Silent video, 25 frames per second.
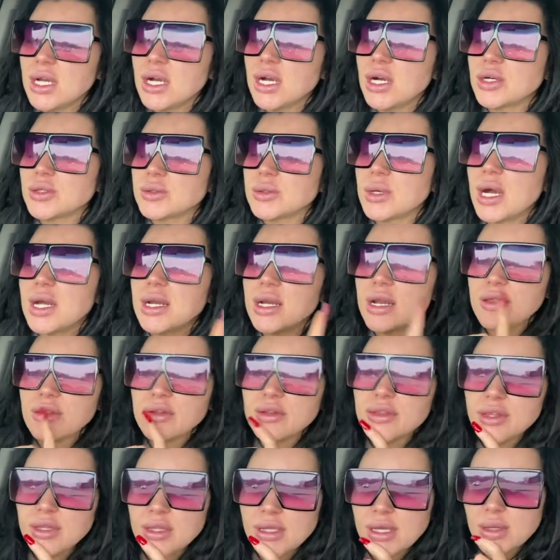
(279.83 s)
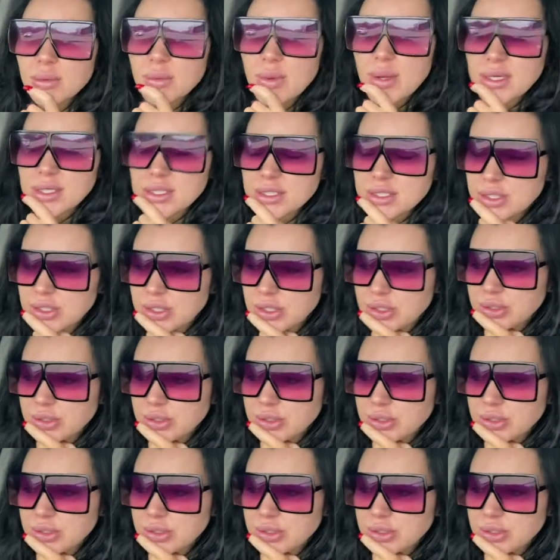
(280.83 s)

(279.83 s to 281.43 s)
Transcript: Oh, another thing I wanted